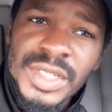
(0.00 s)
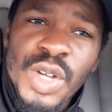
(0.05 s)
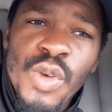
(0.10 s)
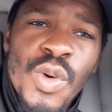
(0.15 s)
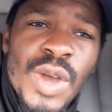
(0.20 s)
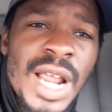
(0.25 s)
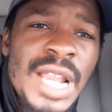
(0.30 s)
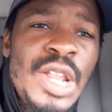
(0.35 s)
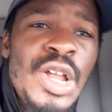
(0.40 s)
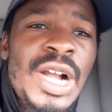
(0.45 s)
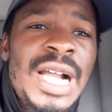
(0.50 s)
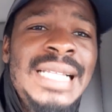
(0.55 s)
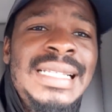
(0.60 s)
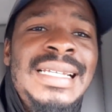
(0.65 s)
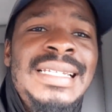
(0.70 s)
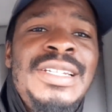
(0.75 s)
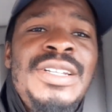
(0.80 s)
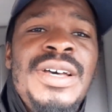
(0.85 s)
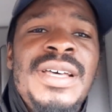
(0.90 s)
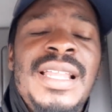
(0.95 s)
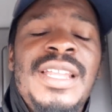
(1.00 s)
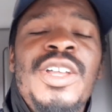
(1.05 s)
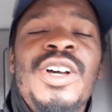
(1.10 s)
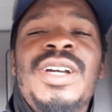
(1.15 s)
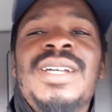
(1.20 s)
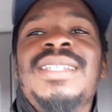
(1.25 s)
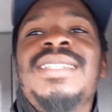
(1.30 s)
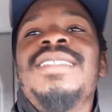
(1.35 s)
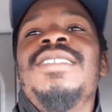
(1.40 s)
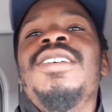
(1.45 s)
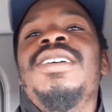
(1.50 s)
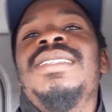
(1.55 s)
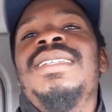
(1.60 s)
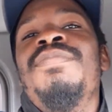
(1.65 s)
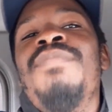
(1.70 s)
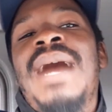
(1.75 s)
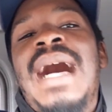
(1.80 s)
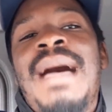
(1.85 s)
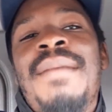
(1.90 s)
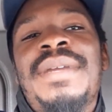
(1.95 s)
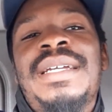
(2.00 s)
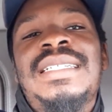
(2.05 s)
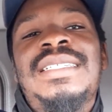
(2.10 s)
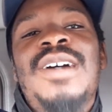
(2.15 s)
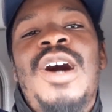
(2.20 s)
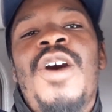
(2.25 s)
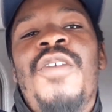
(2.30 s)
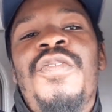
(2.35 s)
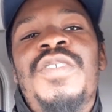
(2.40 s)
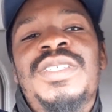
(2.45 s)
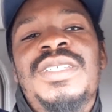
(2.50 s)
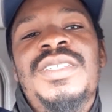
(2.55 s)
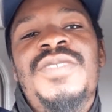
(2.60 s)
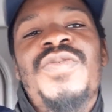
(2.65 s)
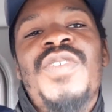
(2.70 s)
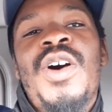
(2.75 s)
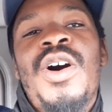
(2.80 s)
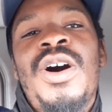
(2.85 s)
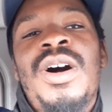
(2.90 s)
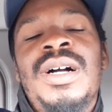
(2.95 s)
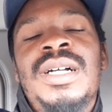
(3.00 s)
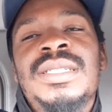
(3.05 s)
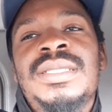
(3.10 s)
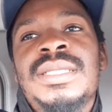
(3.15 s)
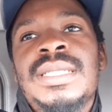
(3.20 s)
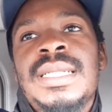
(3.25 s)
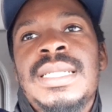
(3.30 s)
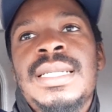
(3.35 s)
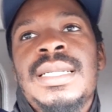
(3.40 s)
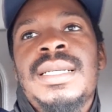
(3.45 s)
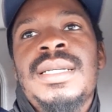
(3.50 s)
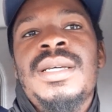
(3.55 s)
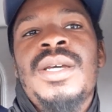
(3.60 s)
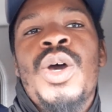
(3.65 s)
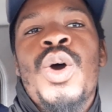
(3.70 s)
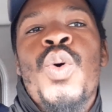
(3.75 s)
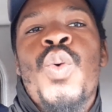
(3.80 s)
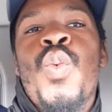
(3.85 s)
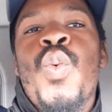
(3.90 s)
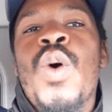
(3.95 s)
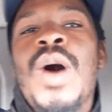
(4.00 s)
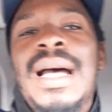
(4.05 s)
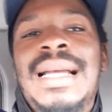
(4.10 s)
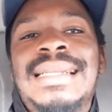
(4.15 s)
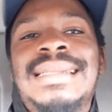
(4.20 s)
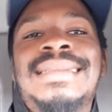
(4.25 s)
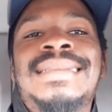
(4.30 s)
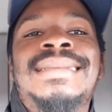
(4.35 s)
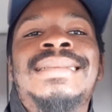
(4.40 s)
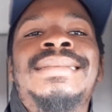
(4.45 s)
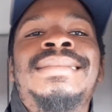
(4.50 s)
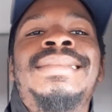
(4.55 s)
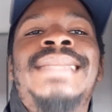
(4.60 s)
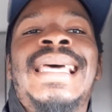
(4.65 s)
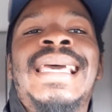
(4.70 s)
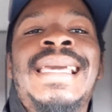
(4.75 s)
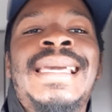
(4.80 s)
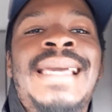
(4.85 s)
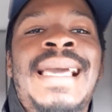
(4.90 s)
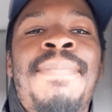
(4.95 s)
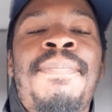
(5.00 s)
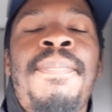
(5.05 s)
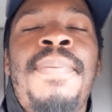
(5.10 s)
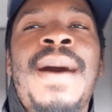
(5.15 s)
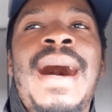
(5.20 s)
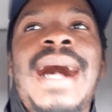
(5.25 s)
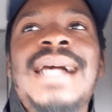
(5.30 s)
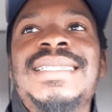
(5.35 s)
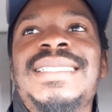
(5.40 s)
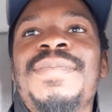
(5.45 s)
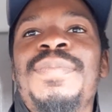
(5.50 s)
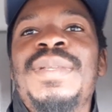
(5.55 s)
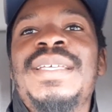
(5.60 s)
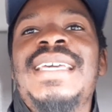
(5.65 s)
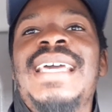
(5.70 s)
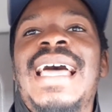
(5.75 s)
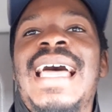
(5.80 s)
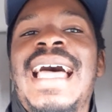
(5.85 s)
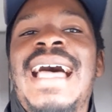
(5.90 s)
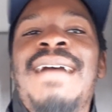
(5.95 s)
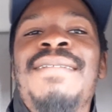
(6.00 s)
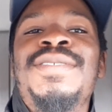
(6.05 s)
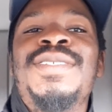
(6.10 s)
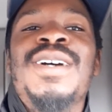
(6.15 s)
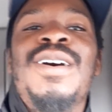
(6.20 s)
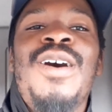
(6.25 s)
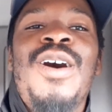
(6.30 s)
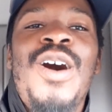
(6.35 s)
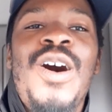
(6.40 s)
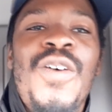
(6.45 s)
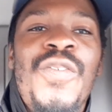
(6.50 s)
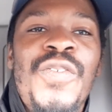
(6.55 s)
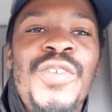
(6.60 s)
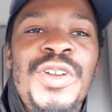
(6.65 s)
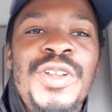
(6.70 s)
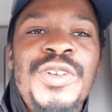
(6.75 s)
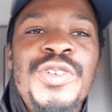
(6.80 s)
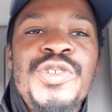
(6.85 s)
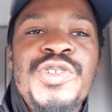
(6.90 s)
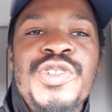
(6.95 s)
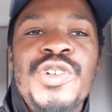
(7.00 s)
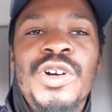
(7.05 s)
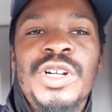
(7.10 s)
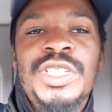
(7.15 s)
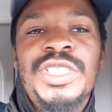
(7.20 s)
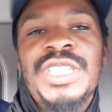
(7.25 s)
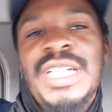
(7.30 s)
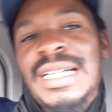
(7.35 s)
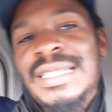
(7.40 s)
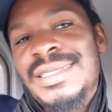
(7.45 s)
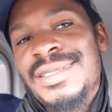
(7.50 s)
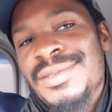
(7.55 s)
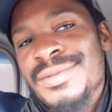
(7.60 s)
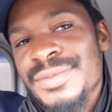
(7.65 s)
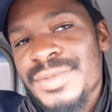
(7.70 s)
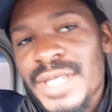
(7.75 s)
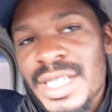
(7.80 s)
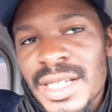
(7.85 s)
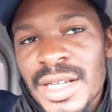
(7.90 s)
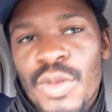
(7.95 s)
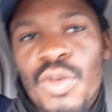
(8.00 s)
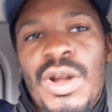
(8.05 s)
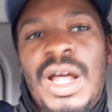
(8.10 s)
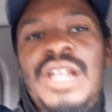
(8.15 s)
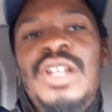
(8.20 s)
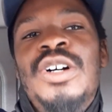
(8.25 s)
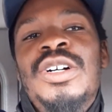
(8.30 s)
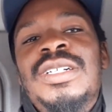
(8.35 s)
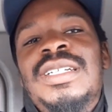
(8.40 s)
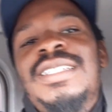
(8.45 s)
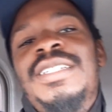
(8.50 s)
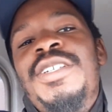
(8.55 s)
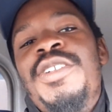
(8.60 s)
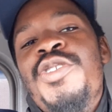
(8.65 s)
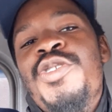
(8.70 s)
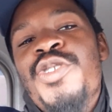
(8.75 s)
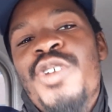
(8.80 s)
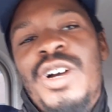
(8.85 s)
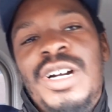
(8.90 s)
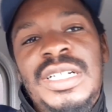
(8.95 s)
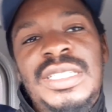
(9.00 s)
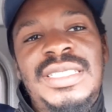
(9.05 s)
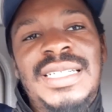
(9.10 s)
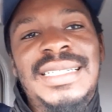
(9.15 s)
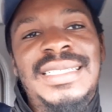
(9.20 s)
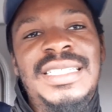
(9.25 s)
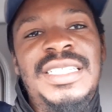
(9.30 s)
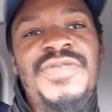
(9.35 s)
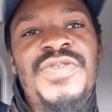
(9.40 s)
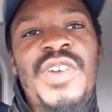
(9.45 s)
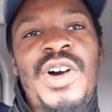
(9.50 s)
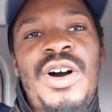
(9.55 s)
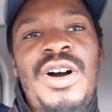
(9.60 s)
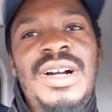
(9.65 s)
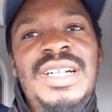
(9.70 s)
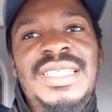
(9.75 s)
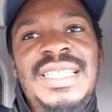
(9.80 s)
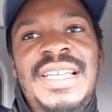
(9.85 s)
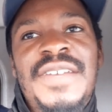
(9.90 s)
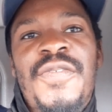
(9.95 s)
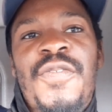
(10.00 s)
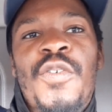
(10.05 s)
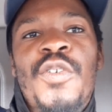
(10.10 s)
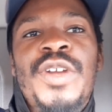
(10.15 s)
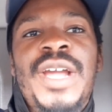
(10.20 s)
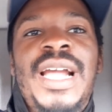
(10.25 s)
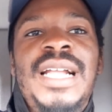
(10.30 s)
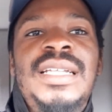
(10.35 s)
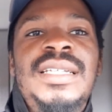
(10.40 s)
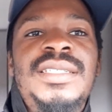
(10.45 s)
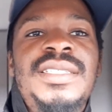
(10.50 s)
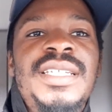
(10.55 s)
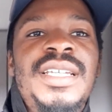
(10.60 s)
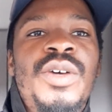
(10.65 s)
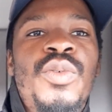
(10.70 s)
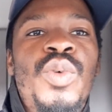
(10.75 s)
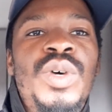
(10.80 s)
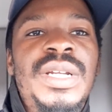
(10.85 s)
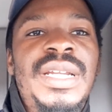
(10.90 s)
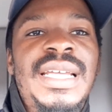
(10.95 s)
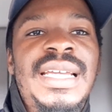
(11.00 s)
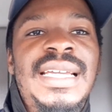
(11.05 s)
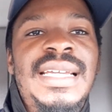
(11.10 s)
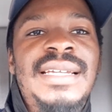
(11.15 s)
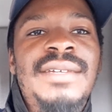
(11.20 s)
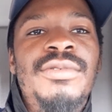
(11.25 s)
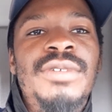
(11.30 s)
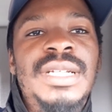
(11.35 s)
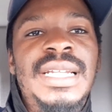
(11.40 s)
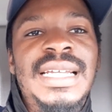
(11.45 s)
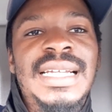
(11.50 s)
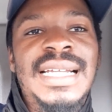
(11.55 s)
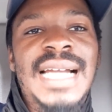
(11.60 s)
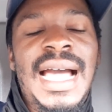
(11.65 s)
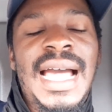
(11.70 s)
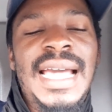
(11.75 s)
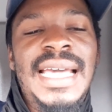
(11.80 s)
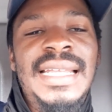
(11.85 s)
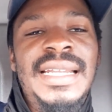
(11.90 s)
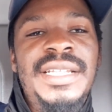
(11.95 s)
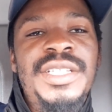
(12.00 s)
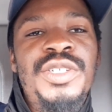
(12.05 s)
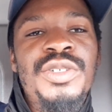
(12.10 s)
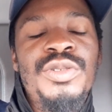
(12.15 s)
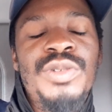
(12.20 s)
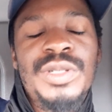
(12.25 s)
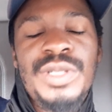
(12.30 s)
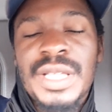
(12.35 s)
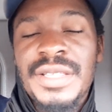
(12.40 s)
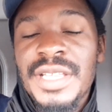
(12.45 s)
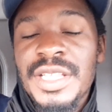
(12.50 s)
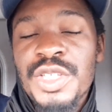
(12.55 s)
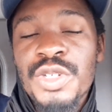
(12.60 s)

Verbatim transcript: when I look at the Miami Dolphins as far as what they possibly have to offer the New York Jets. When I looked at the New York Jets as far as in free agency and what they got in the